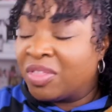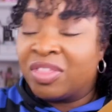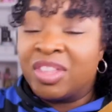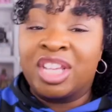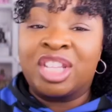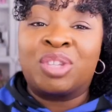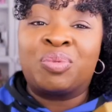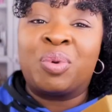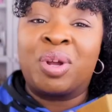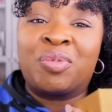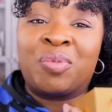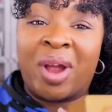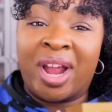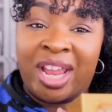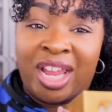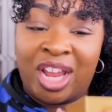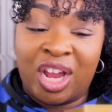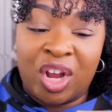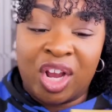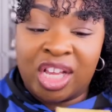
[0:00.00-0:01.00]
this one right
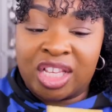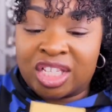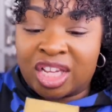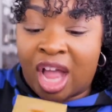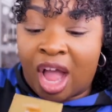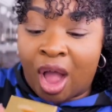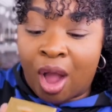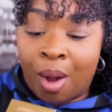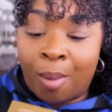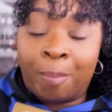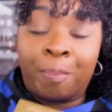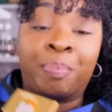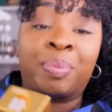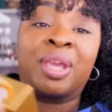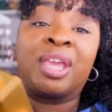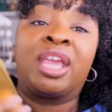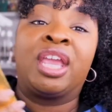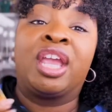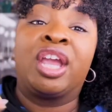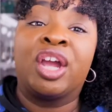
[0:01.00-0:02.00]
here is called
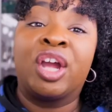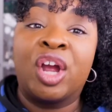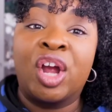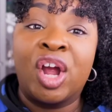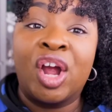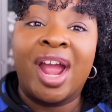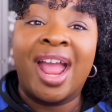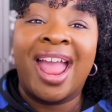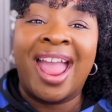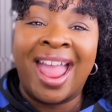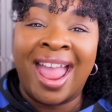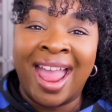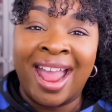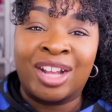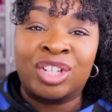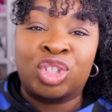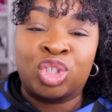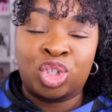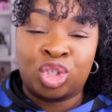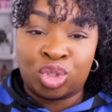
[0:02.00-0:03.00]
Pure
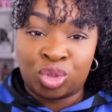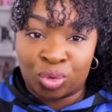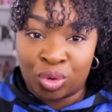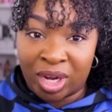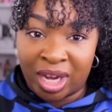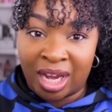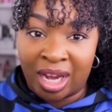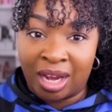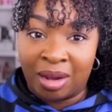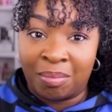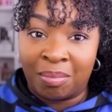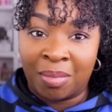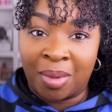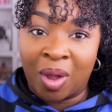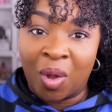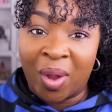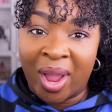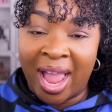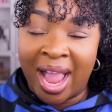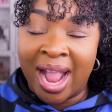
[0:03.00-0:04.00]
Extreme,
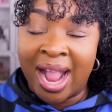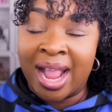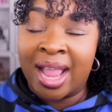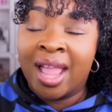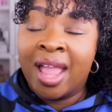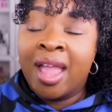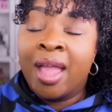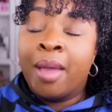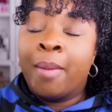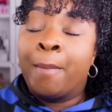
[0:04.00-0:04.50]
okay?